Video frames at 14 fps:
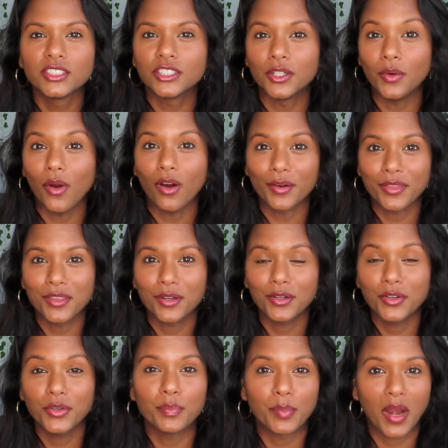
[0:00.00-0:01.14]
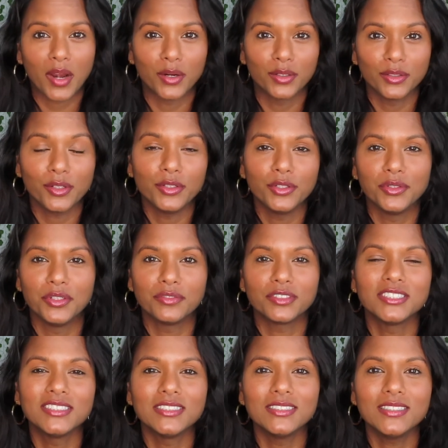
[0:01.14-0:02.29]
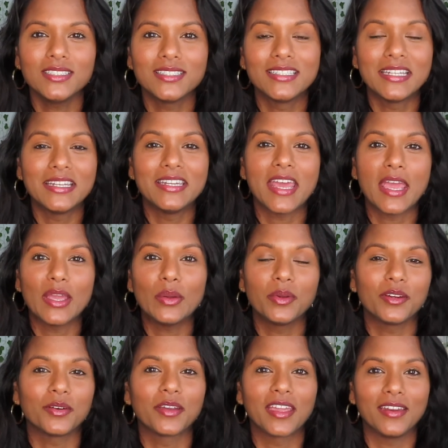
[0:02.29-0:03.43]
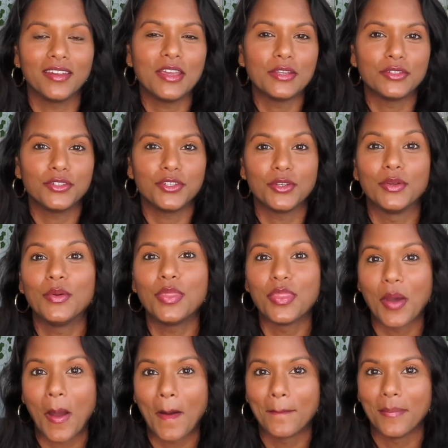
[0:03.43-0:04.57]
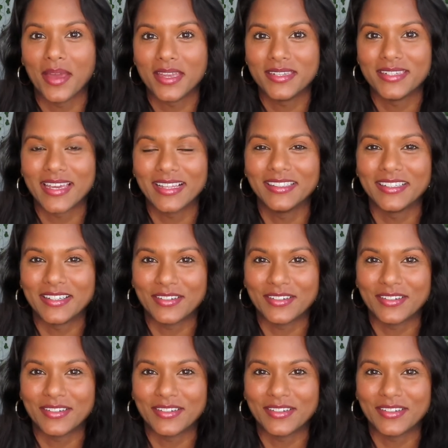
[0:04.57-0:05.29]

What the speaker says: So, are there parallel universes? Today we are getting into the Mandela